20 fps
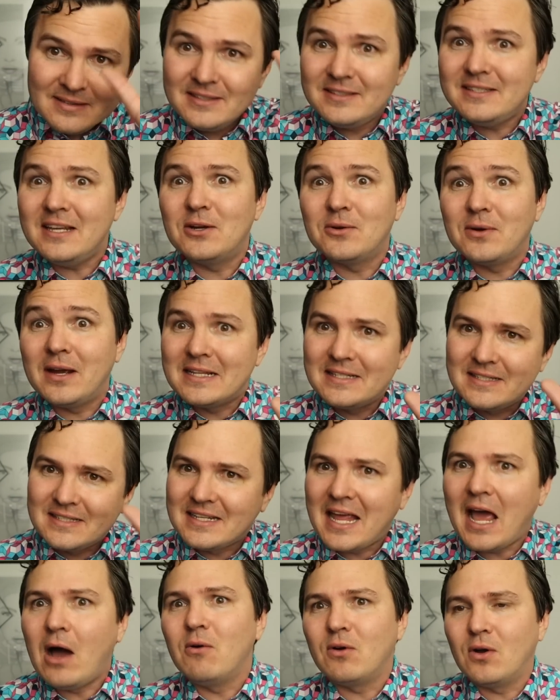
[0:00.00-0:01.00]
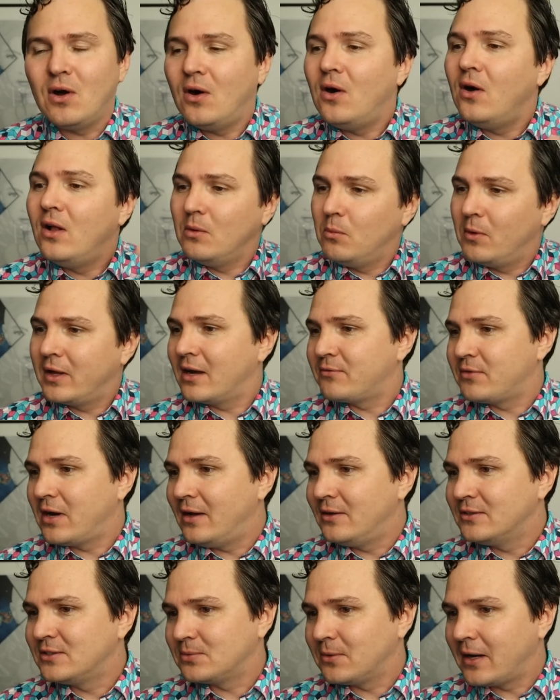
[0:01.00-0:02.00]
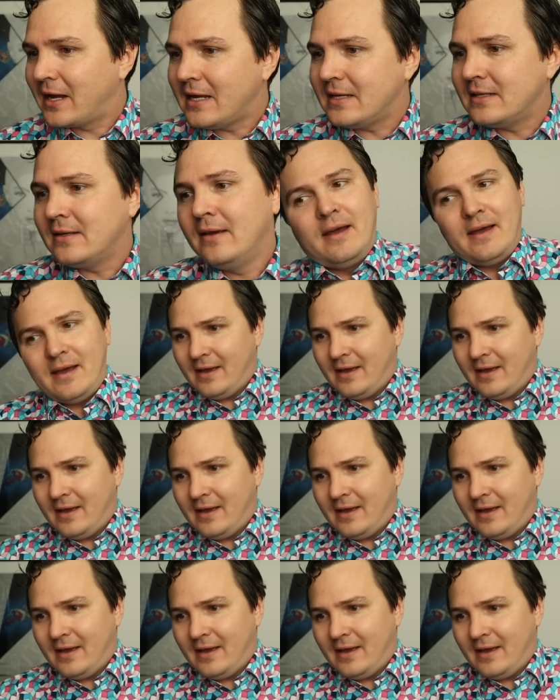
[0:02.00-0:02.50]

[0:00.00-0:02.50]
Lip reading: cigarettes and alcohol and whatever else, right?